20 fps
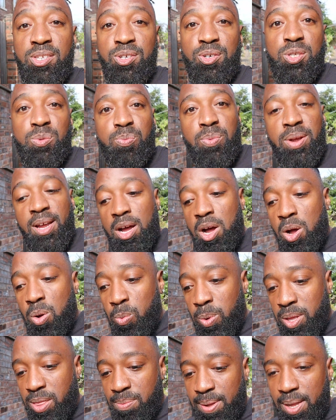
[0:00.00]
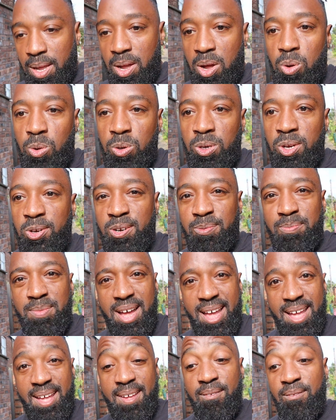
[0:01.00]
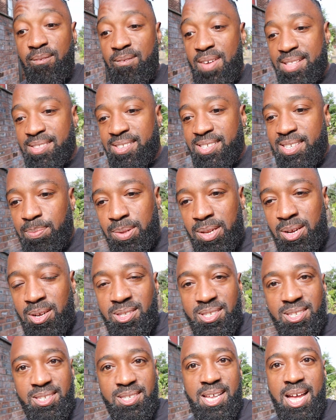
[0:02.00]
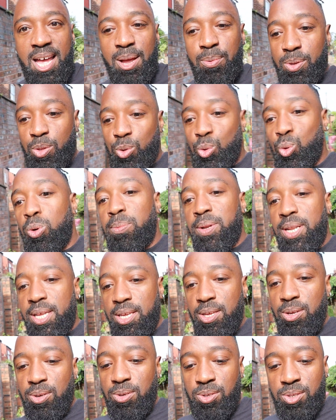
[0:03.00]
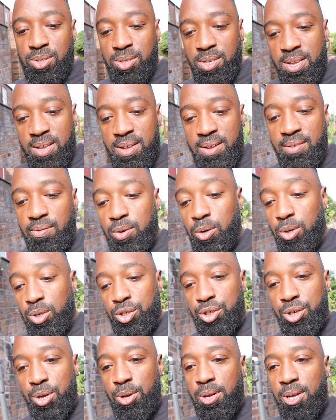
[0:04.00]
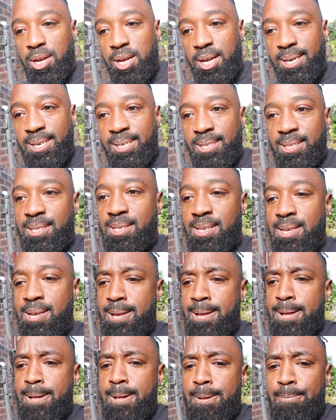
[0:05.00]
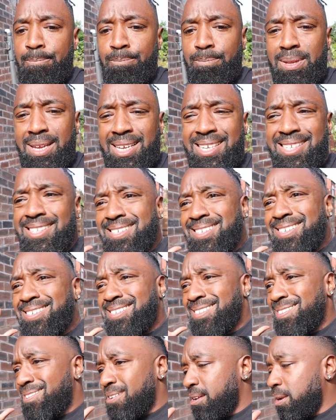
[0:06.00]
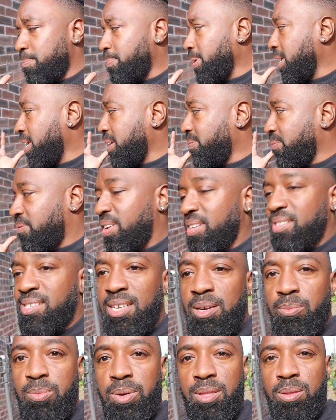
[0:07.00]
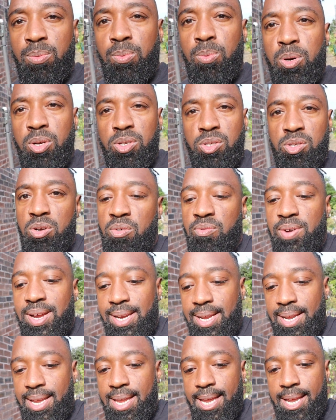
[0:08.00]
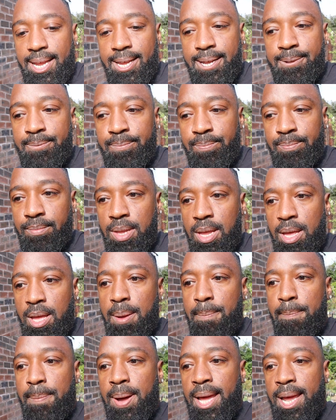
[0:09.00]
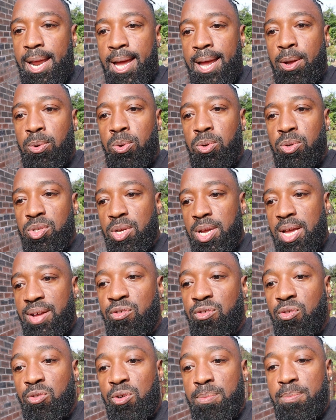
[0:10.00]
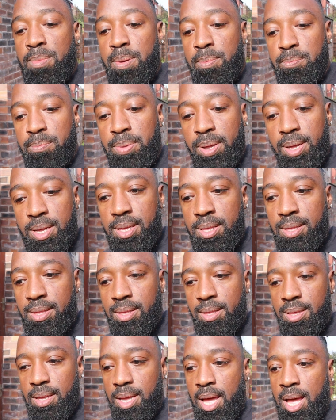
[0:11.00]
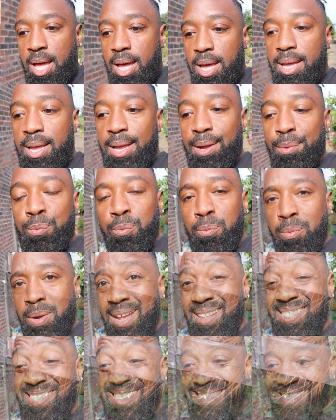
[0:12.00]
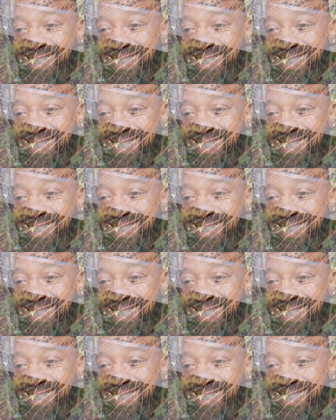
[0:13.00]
do is bring with me a whole load of my fancy planters that I would normally use for show gardens, because it's just not going to be in fitting with what's already here. But I also to remember in the